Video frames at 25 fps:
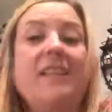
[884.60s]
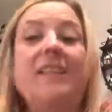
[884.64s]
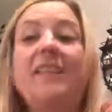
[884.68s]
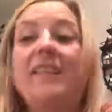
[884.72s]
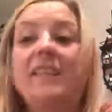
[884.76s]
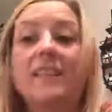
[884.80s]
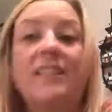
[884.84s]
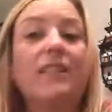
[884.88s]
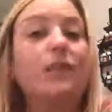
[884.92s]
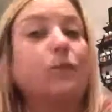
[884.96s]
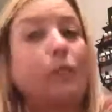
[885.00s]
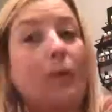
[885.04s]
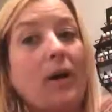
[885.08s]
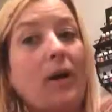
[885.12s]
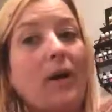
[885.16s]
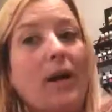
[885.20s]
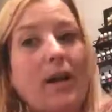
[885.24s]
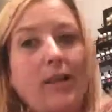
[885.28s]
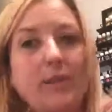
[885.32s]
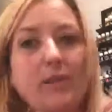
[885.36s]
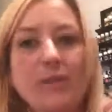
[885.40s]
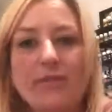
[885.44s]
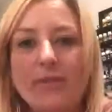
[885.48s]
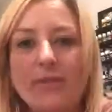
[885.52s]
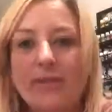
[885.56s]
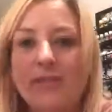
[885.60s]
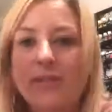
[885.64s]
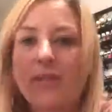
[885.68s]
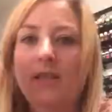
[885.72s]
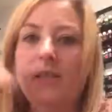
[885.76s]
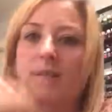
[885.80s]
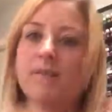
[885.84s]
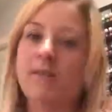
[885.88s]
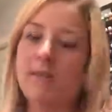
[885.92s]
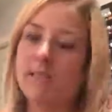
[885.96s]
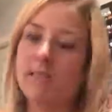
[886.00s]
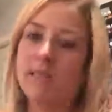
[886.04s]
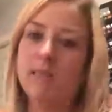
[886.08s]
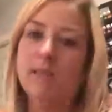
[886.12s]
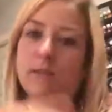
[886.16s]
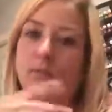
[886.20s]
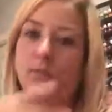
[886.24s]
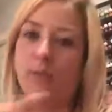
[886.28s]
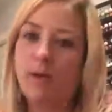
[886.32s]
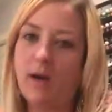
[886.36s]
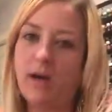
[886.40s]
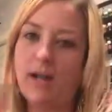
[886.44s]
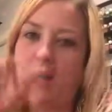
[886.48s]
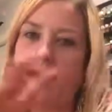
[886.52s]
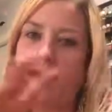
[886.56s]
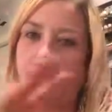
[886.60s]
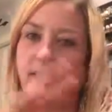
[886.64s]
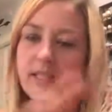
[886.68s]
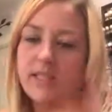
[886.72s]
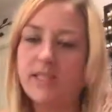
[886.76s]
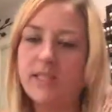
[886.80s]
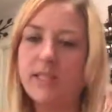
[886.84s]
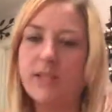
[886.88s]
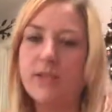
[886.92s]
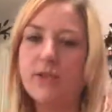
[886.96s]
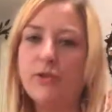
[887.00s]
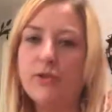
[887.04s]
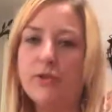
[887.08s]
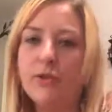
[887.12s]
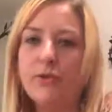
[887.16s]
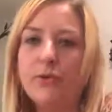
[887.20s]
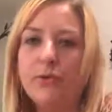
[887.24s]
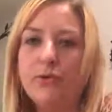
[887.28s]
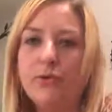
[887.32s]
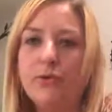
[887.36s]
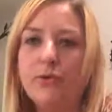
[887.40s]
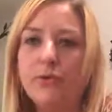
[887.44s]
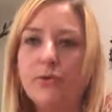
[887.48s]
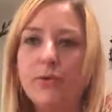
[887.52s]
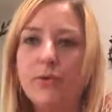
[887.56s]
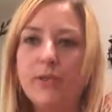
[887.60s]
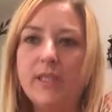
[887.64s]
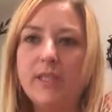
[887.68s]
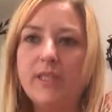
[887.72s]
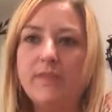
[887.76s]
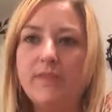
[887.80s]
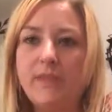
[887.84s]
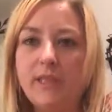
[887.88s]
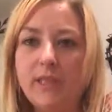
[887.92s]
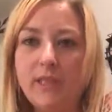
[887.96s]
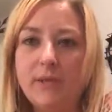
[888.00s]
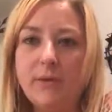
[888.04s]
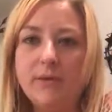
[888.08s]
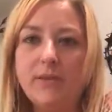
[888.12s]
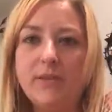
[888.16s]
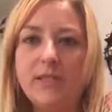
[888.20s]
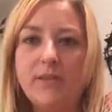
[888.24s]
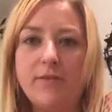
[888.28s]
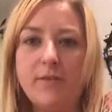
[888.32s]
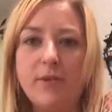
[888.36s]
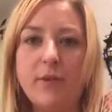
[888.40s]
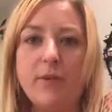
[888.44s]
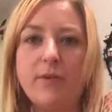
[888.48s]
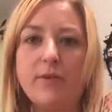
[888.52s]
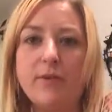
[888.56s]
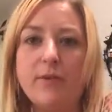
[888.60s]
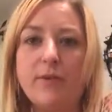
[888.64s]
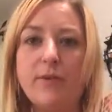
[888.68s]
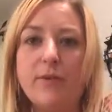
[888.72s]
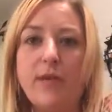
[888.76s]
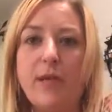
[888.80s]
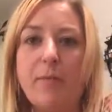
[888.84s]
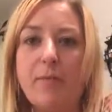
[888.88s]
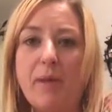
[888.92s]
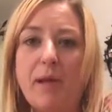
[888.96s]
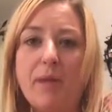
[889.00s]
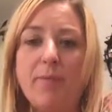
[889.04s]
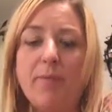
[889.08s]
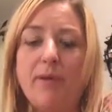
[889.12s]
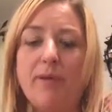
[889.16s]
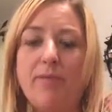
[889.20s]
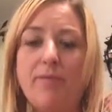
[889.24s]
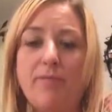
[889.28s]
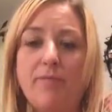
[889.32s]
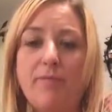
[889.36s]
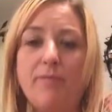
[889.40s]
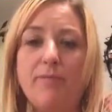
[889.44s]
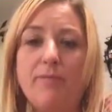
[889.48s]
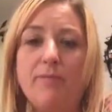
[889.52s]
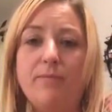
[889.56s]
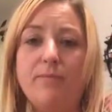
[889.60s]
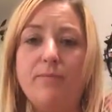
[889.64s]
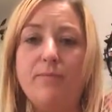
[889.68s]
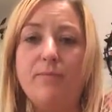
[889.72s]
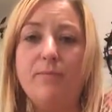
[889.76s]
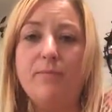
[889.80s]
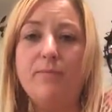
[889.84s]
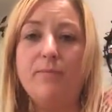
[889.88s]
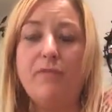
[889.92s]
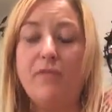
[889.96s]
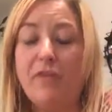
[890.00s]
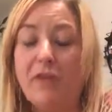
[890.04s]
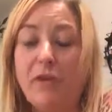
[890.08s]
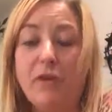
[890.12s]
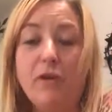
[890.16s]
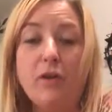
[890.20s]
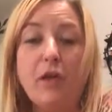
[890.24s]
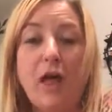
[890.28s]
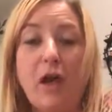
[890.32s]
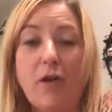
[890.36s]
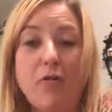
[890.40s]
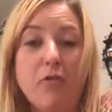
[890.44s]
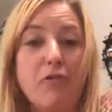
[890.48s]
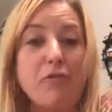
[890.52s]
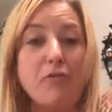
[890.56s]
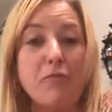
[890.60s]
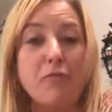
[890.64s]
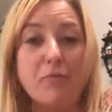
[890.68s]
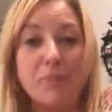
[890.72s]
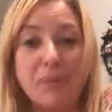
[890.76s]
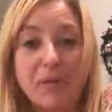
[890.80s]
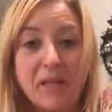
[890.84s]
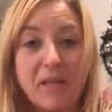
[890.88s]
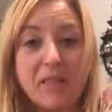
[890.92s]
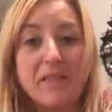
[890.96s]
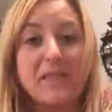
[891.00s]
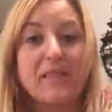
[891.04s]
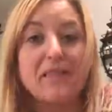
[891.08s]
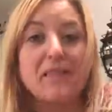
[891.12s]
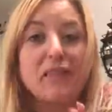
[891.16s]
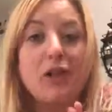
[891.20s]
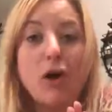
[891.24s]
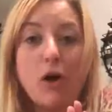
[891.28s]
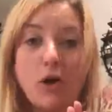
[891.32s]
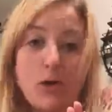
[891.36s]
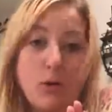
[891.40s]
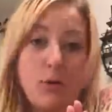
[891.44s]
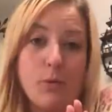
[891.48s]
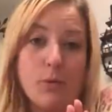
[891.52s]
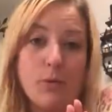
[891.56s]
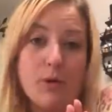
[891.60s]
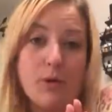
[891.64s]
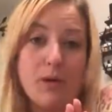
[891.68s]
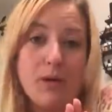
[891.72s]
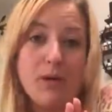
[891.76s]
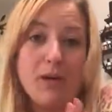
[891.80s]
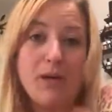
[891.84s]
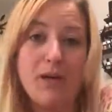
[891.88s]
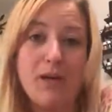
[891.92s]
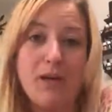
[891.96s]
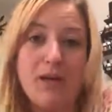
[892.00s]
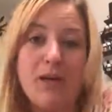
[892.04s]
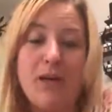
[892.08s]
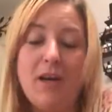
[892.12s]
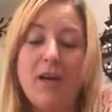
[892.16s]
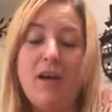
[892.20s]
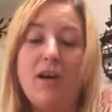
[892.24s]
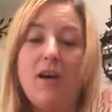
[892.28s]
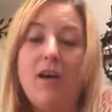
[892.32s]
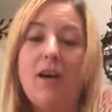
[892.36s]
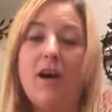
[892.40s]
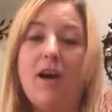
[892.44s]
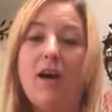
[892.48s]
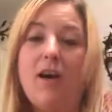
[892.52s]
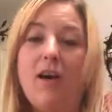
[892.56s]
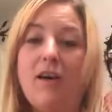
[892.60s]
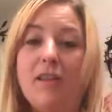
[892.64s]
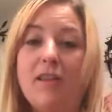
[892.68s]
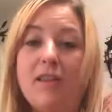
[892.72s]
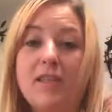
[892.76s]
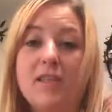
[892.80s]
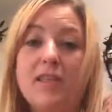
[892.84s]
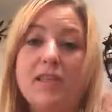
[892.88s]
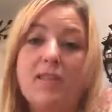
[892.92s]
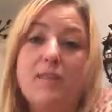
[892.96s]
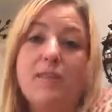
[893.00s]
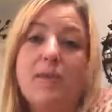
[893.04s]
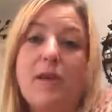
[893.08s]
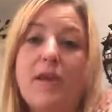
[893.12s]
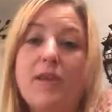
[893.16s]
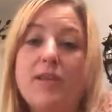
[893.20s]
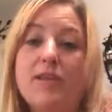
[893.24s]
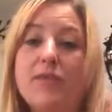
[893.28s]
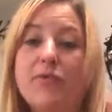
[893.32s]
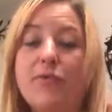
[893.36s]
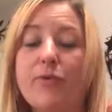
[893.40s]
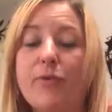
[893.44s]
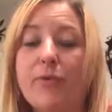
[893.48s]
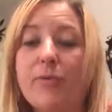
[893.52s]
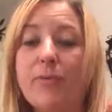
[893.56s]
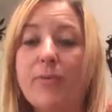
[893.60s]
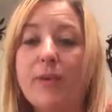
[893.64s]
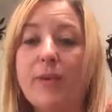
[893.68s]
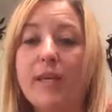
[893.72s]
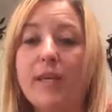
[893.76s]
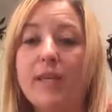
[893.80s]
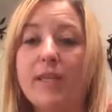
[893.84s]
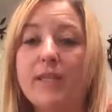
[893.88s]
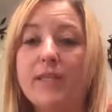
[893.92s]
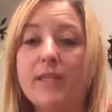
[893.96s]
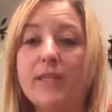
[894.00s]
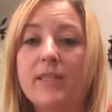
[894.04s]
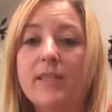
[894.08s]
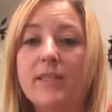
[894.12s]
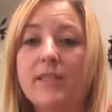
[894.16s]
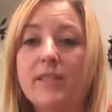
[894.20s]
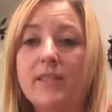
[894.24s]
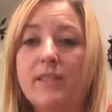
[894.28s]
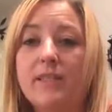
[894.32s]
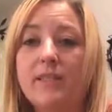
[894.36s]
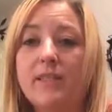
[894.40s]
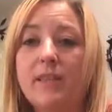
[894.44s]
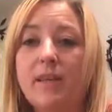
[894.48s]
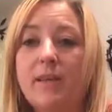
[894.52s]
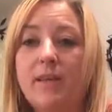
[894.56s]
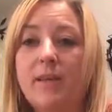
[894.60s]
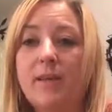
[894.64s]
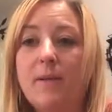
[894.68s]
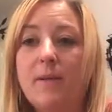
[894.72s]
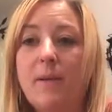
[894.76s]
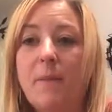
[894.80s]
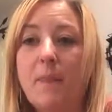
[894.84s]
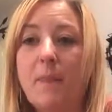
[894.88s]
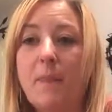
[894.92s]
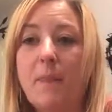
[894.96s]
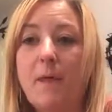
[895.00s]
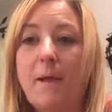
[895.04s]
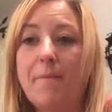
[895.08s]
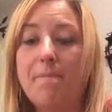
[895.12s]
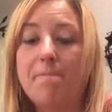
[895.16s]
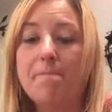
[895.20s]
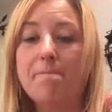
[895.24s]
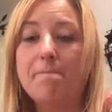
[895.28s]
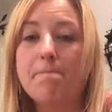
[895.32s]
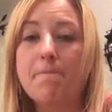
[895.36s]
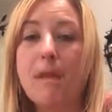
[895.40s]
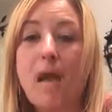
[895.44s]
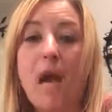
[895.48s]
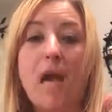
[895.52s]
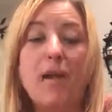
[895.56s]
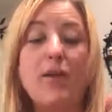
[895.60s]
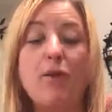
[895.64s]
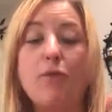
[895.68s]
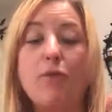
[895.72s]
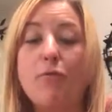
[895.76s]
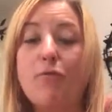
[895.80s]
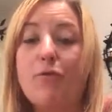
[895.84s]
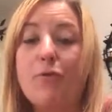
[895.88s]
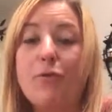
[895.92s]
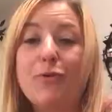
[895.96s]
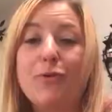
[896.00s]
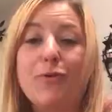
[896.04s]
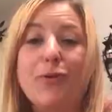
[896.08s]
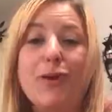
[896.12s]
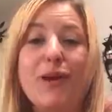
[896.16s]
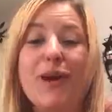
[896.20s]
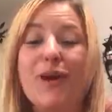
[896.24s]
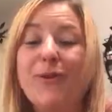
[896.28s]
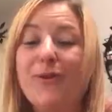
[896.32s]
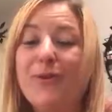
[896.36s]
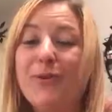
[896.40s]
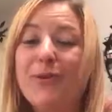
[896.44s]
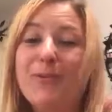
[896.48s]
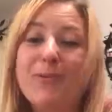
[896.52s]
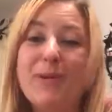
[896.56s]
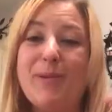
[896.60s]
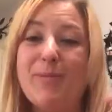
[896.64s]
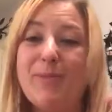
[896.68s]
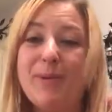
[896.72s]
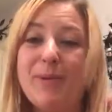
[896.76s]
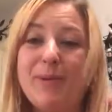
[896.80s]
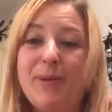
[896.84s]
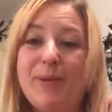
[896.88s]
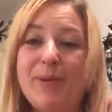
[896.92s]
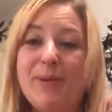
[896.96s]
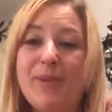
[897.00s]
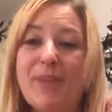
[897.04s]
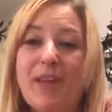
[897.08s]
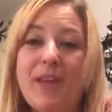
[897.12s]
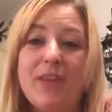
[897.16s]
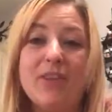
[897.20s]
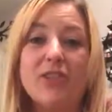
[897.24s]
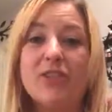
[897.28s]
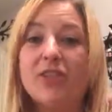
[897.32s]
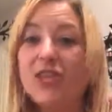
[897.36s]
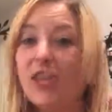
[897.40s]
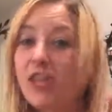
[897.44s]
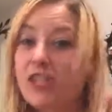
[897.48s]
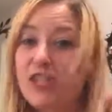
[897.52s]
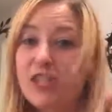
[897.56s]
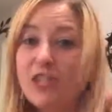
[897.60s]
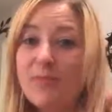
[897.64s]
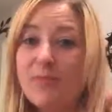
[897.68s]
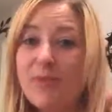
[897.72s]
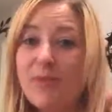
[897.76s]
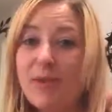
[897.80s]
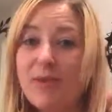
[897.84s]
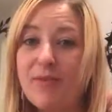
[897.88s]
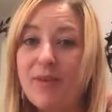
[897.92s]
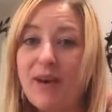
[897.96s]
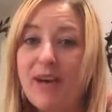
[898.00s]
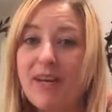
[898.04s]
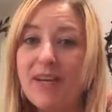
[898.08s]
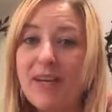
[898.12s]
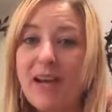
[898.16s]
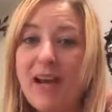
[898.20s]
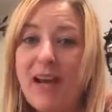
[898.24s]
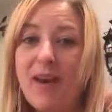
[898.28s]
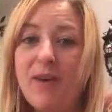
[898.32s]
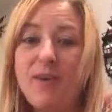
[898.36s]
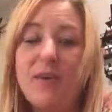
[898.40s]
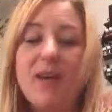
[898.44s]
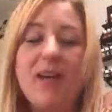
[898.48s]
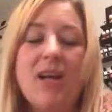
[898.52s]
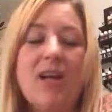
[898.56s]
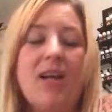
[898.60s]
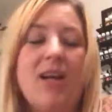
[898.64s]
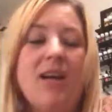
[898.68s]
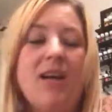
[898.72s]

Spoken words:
this is why I do this stuff. This is why I continue to do these videos, even though they make me feel out of place and awkward. This is why I do it, because I know for the 100 people that are judging me right now,